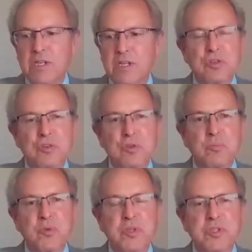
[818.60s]
to
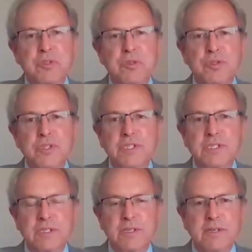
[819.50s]

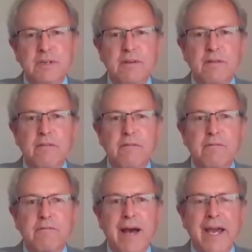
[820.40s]
produce
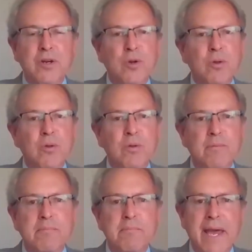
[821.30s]
vital
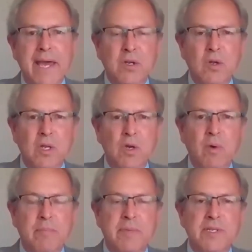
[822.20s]
medical
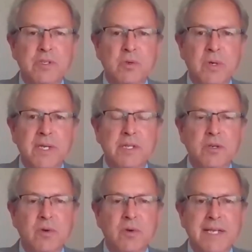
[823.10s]
equipment during the
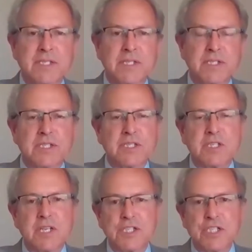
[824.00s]
crisis,
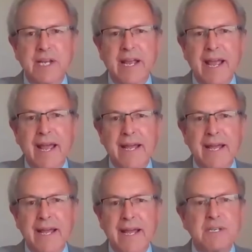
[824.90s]
such
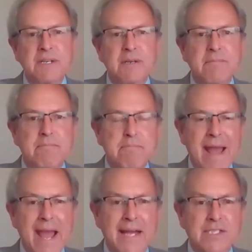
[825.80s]
as
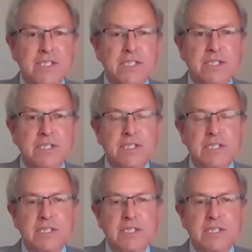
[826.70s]
masks